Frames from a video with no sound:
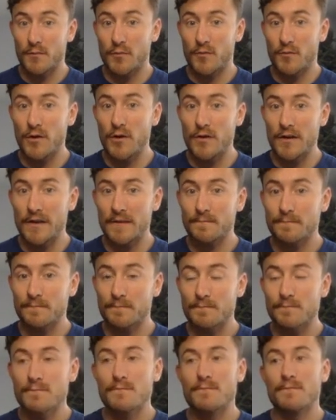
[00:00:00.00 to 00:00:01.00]
promoting,
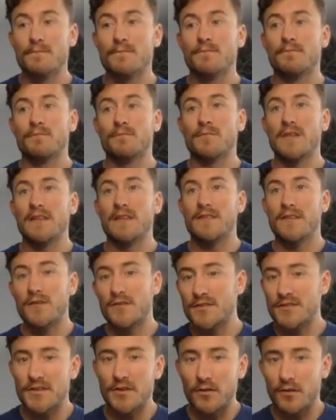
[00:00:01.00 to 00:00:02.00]
they're
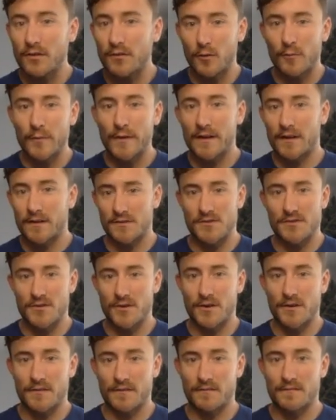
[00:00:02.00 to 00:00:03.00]
still a little bit
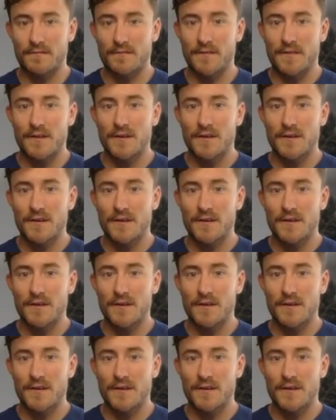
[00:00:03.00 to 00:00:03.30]
uncertain.